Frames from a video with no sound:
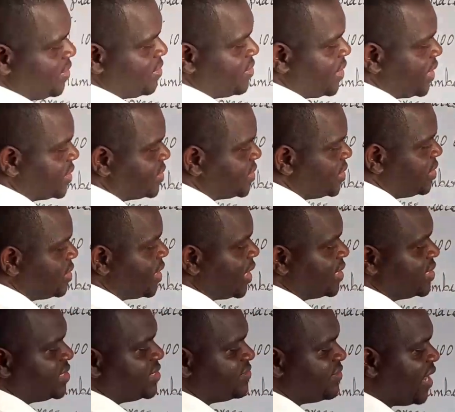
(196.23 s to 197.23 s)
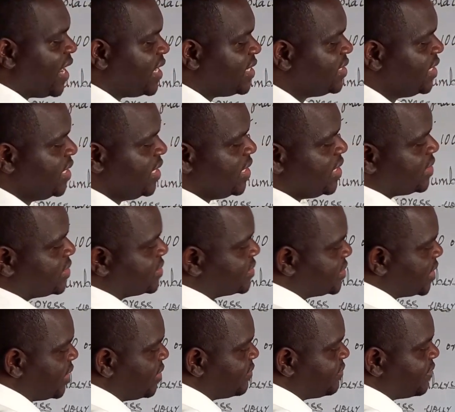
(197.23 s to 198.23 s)
13 can divide
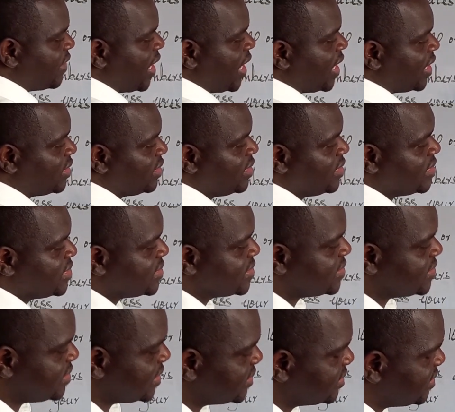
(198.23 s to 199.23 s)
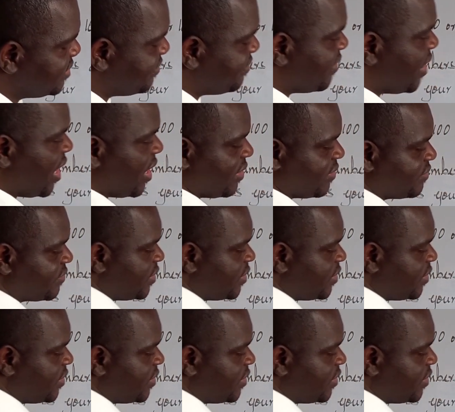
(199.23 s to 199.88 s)
itself and 65.